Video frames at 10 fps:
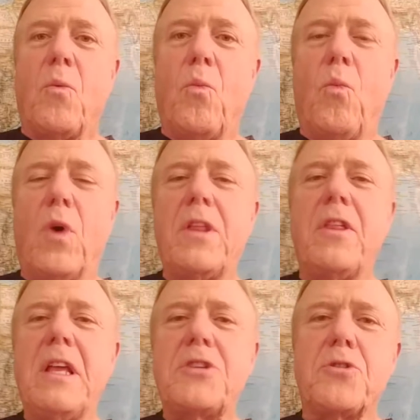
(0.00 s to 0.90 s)
one of
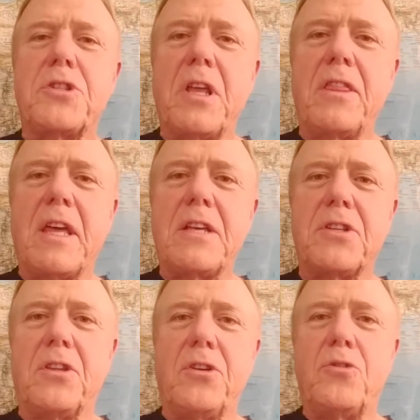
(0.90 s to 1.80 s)
the interesting things
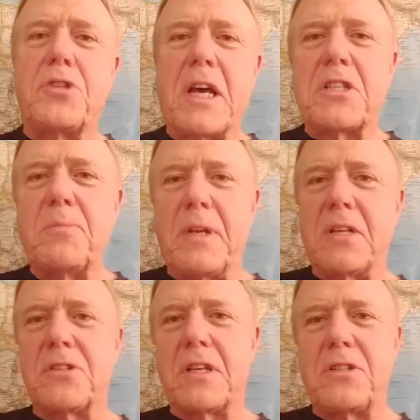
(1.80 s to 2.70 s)
in the New Testament
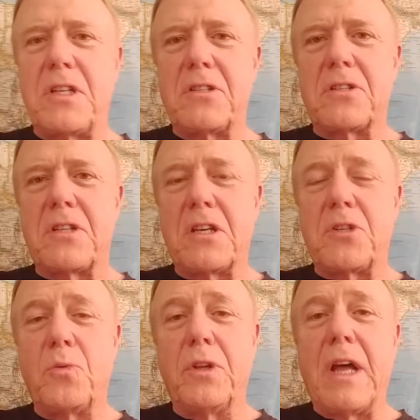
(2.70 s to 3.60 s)
is that Jesus says,
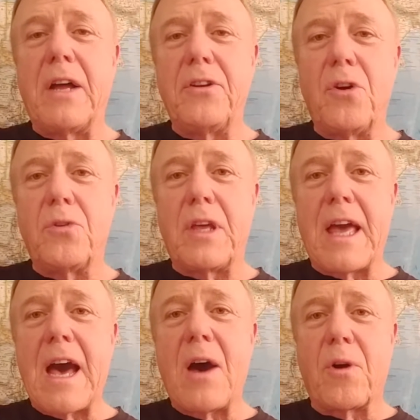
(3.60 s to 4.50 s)
you will not know the
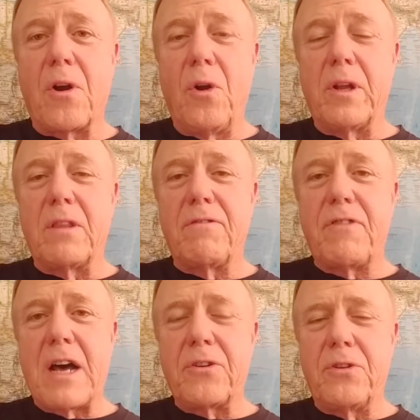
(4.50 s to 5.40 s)
hour. Only the
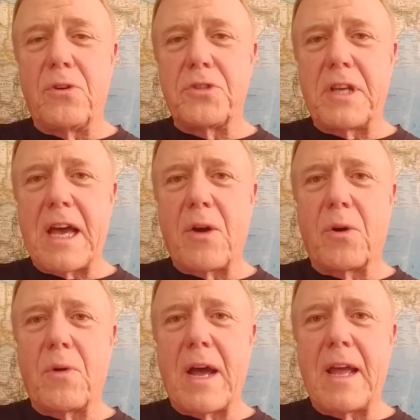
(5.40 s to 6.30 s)
Father knows the hour,
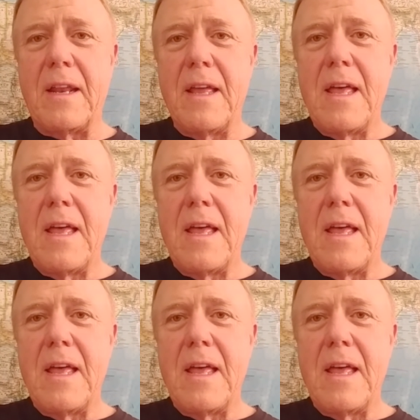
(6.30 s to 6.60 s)
right?